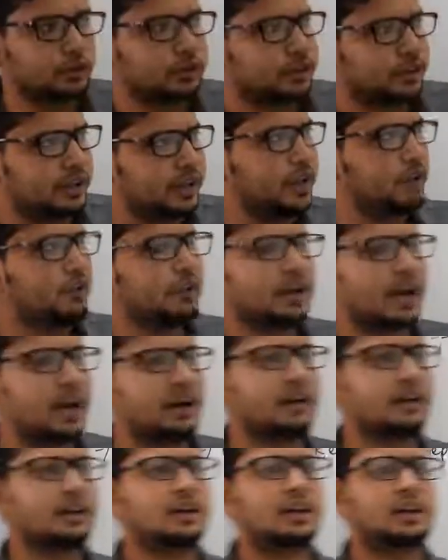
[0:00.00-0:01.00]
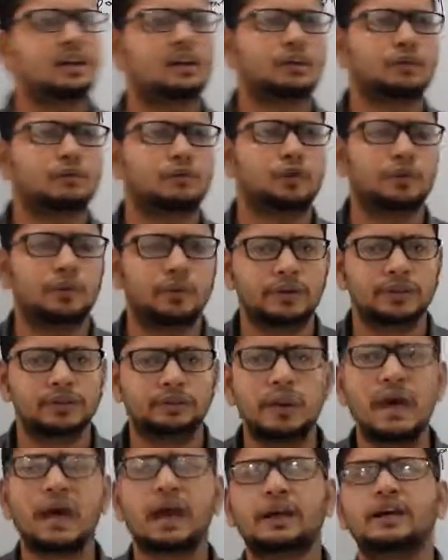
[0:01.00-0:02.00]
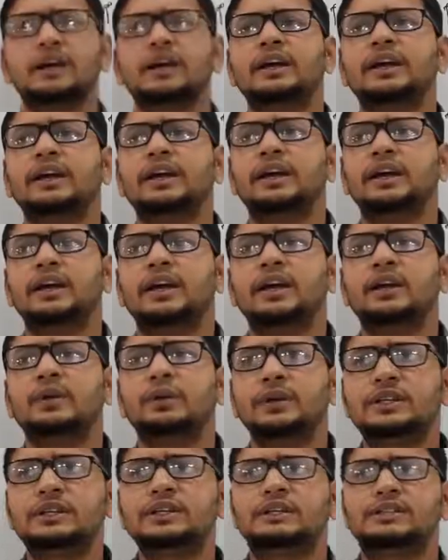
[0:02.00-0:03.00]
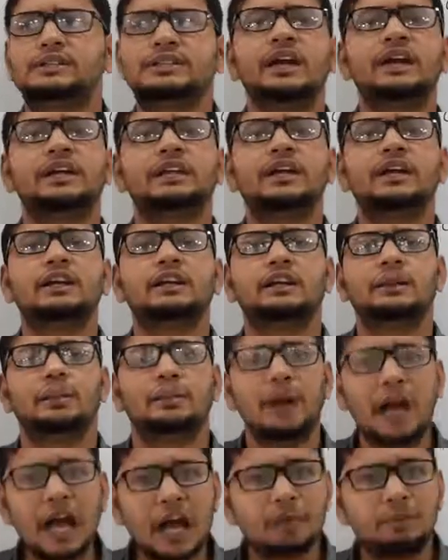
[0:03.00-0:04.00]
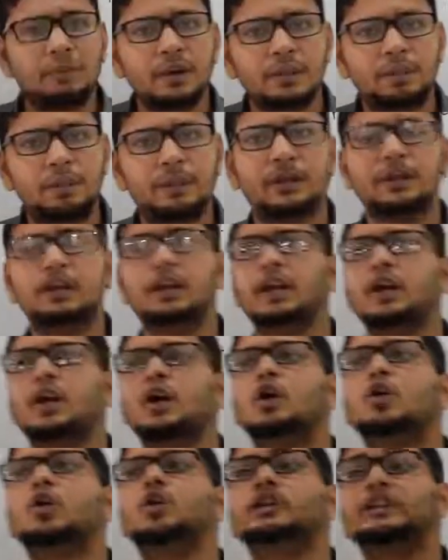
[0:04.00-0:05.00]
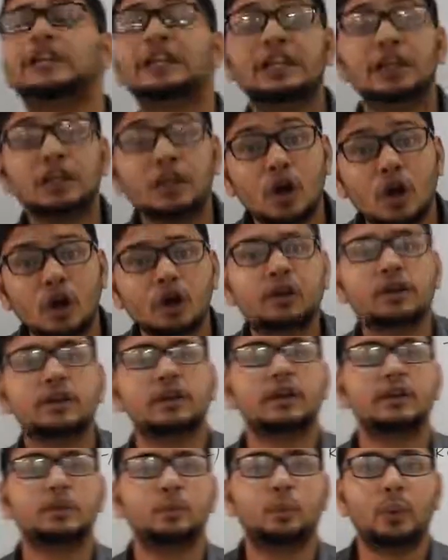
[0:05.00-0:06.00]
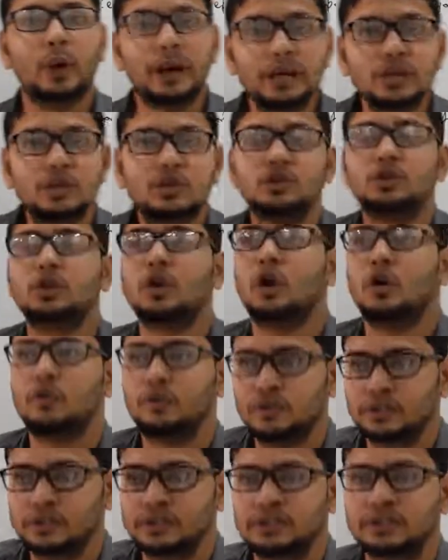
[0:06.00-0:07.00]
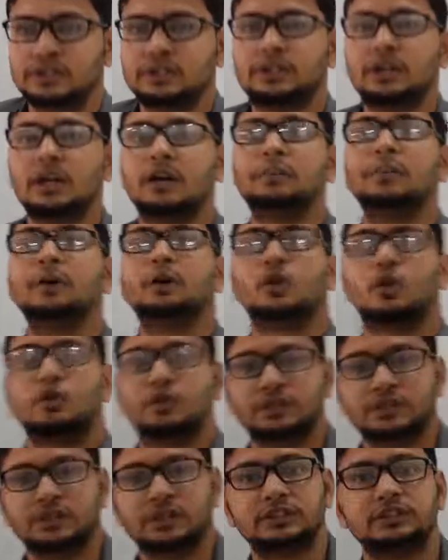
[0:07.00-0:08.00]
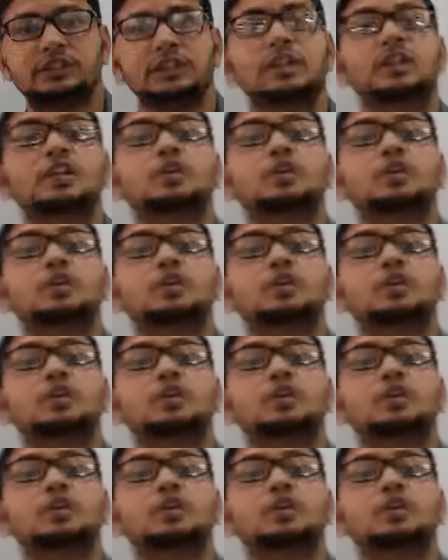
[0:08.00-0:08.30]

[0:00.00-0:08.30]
was reading one article a few years back in which it said that the black people did not went to the offices, government offices,